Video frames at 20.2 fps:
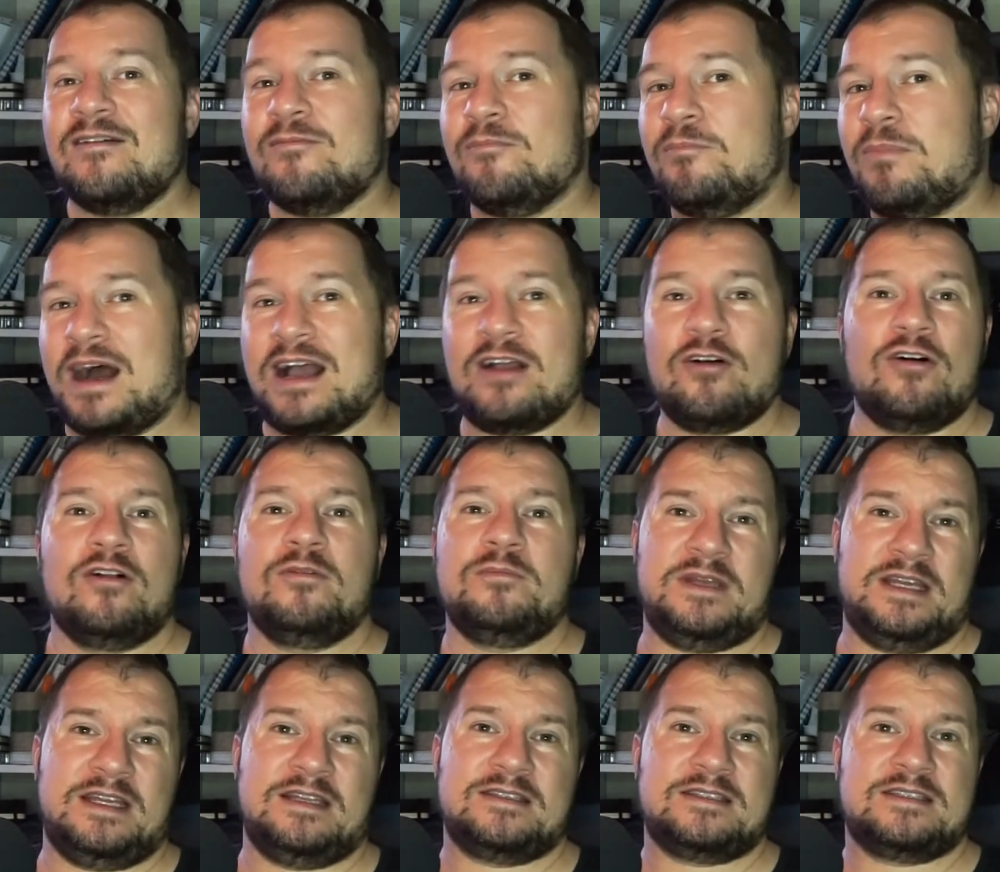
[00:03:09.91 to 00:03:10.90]
by all
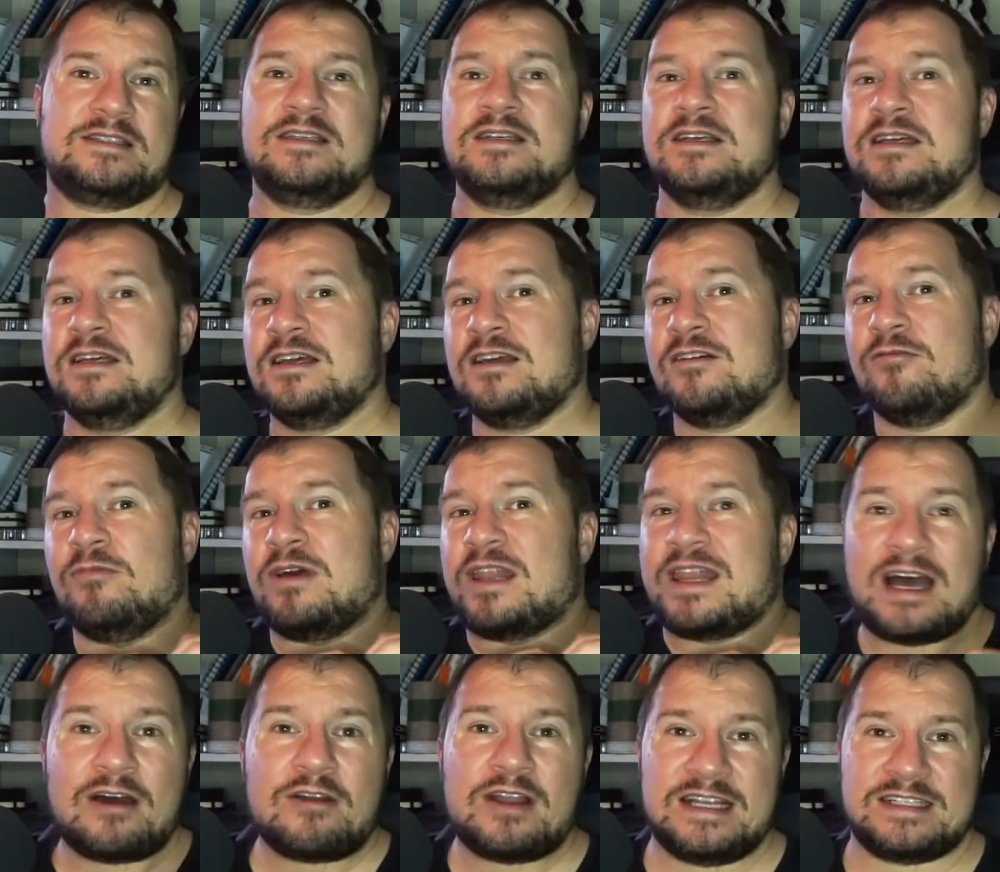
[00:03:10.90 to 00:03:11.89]
means,
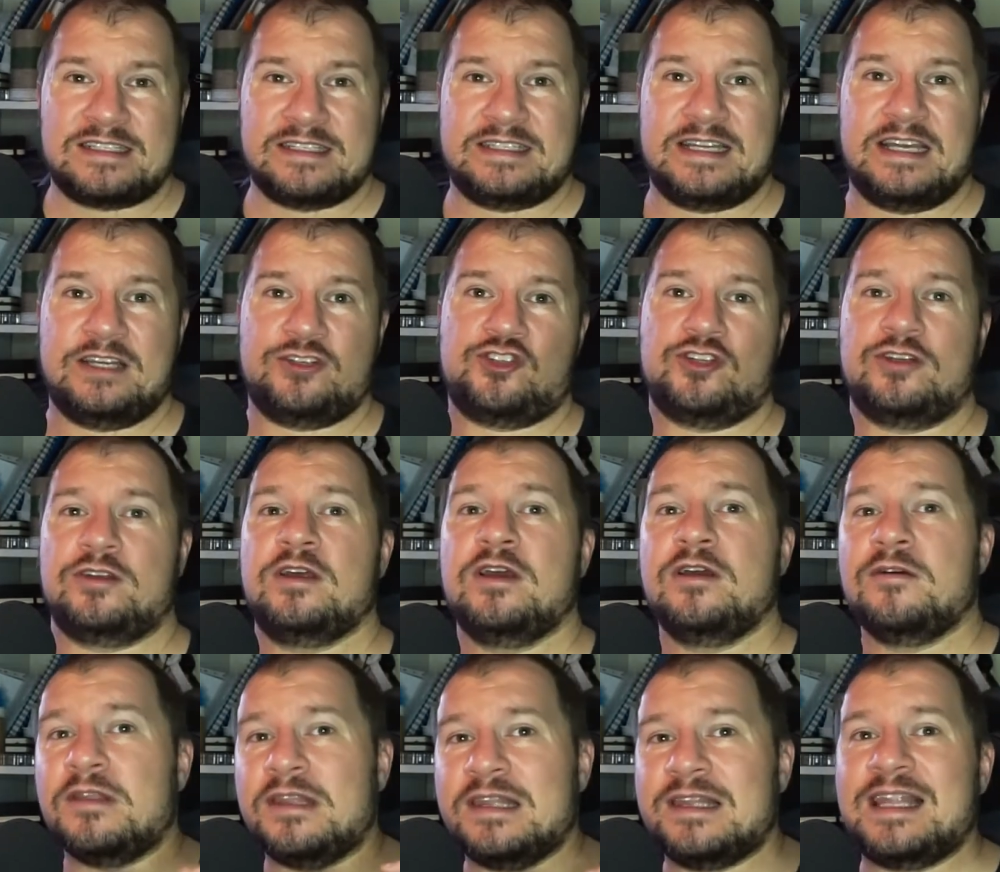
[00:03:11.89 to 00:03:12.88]
without hesitation,
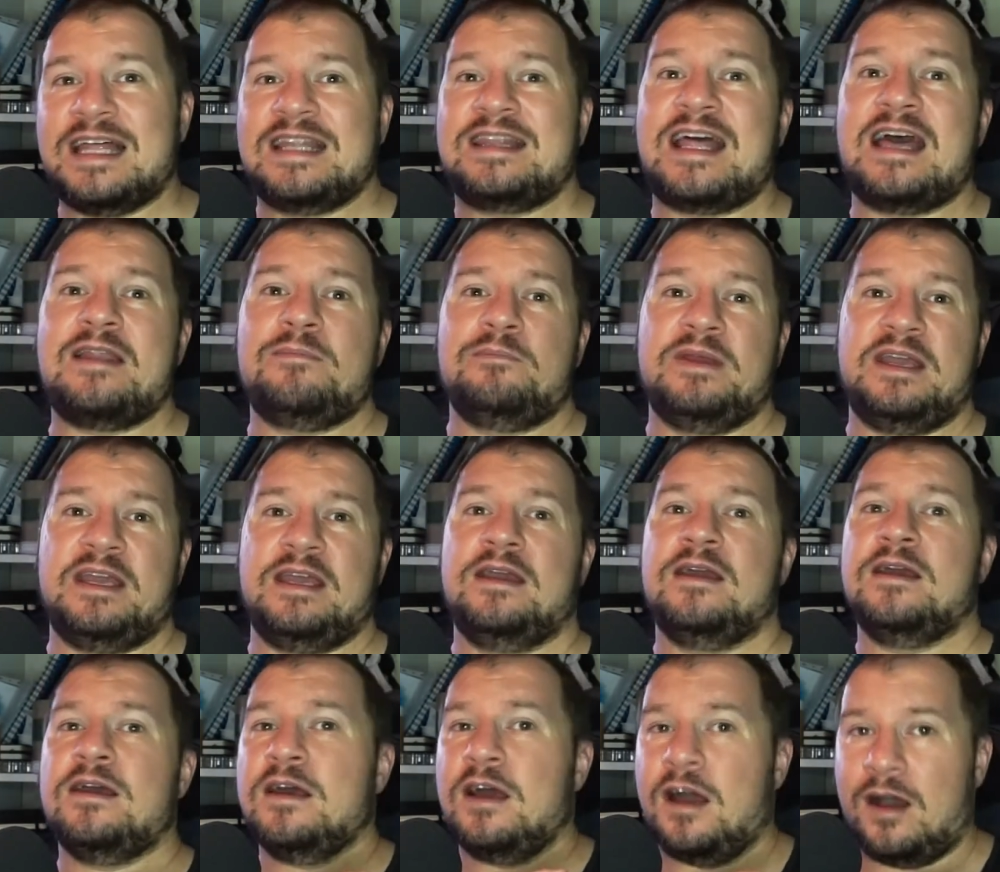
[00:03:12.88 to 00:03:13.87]
let that be
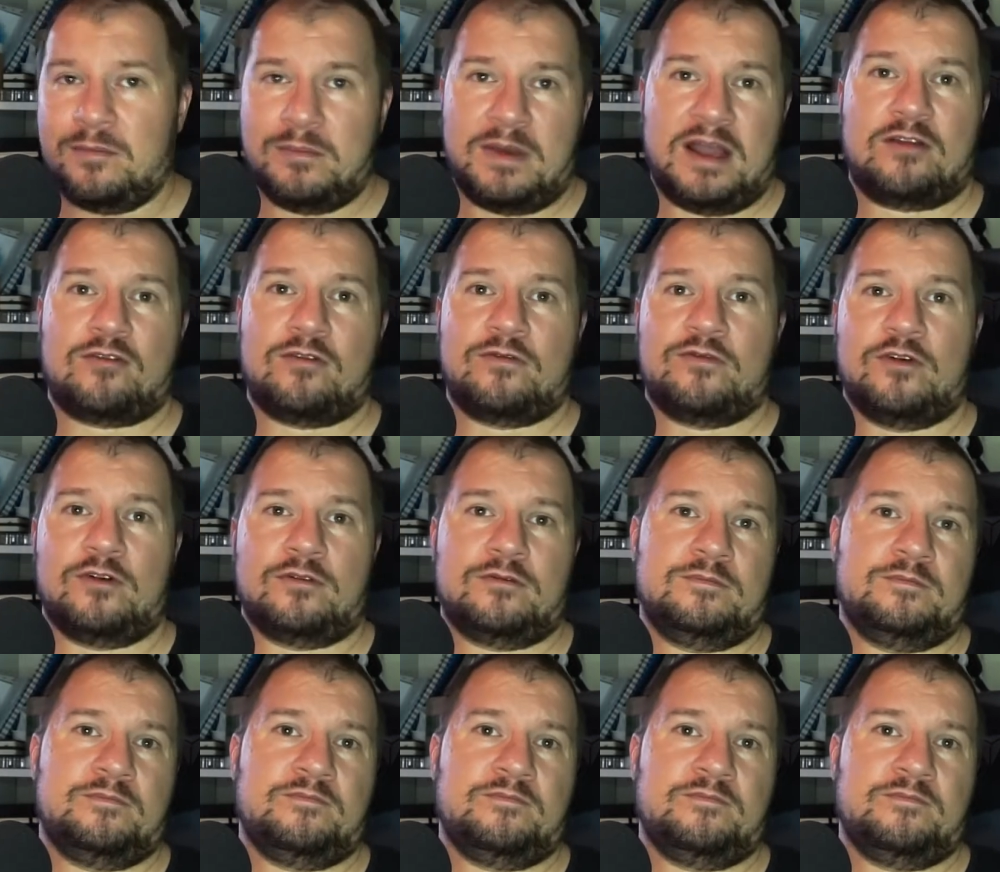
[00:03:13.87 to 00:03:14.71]
a microphone.